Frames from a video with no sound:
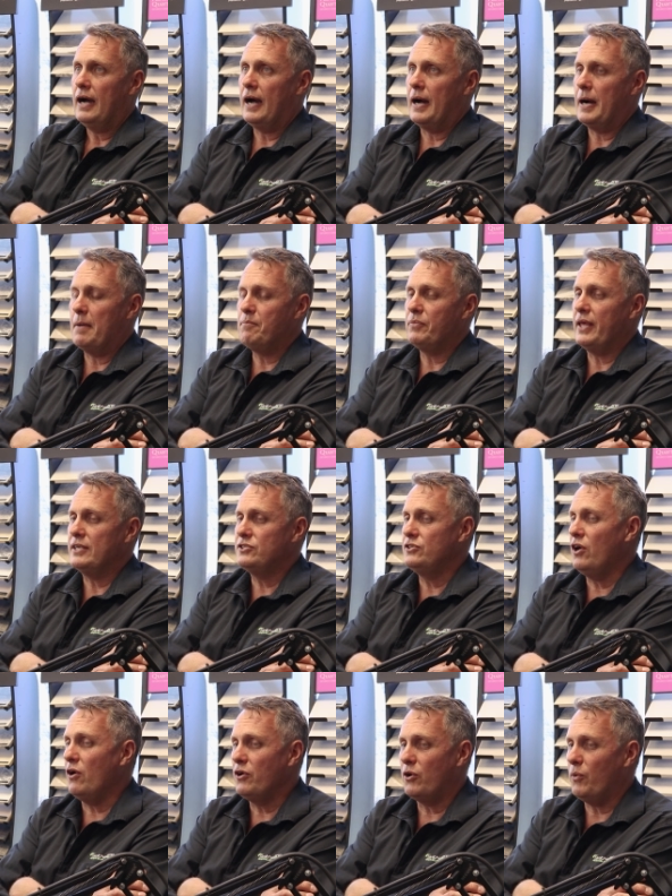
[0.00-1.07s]
Um, there's
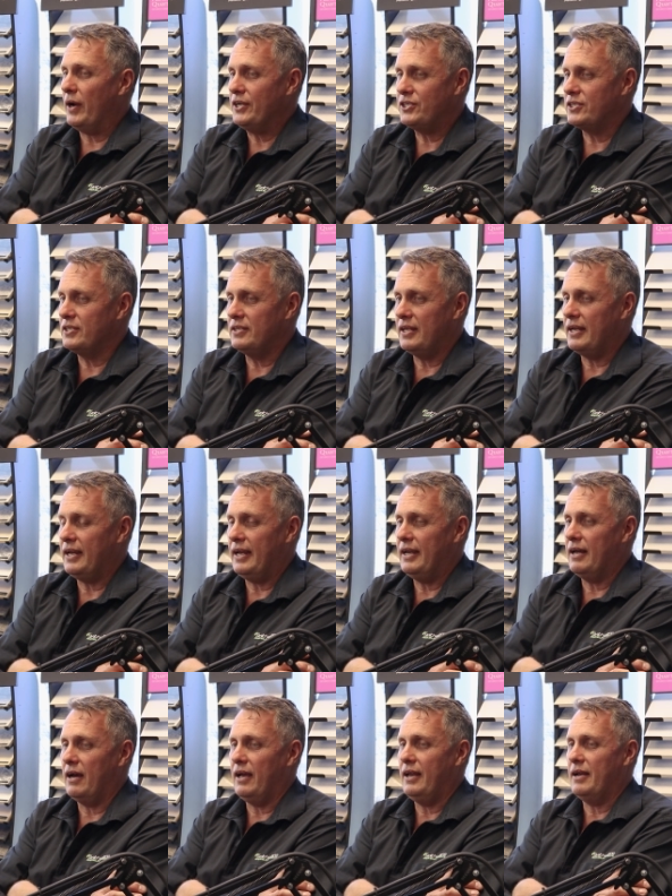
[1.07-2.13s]
no question that
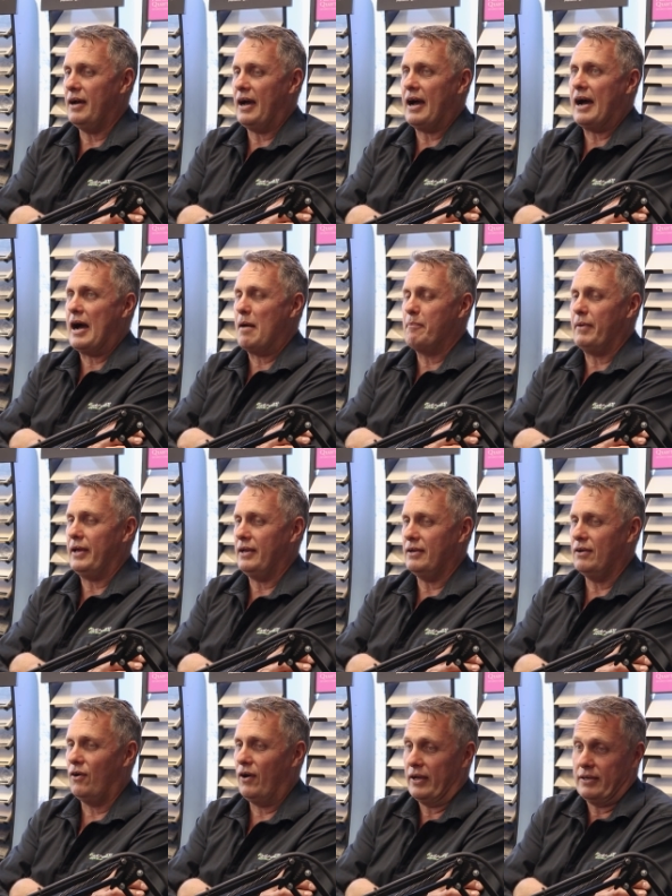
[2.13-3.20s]
in a in a
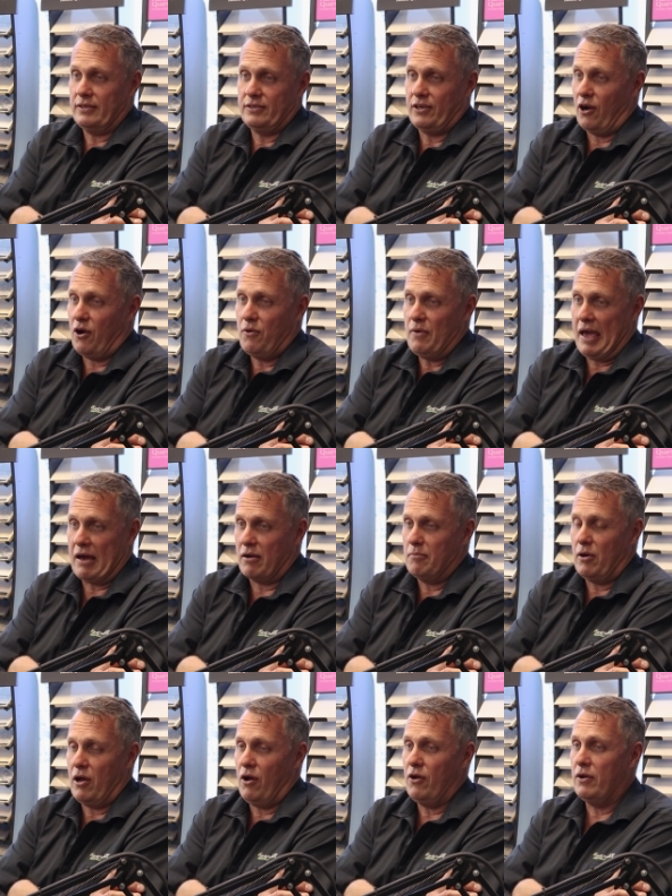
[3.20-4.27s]
heartbeat I could go out on
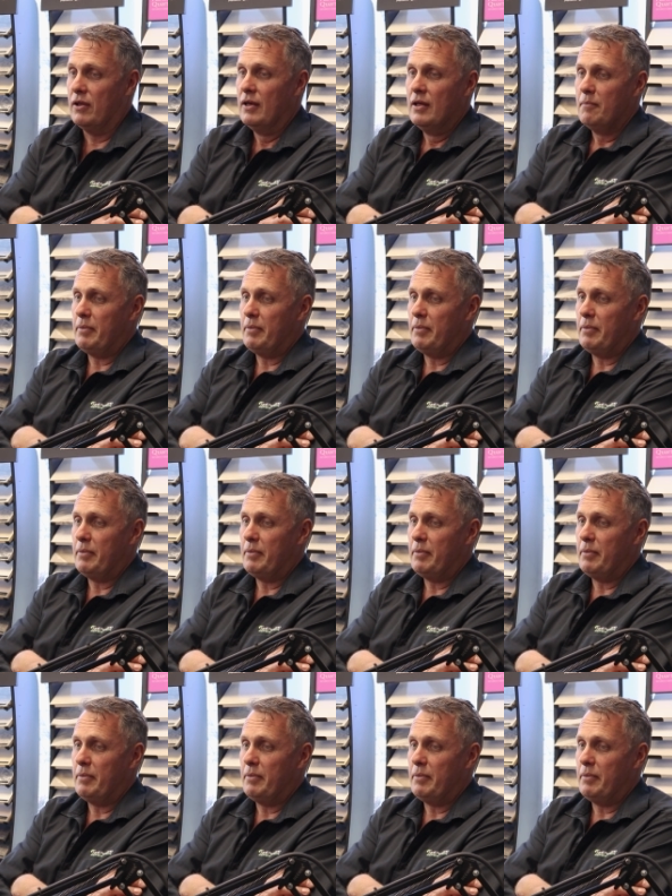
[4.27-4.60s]
my own.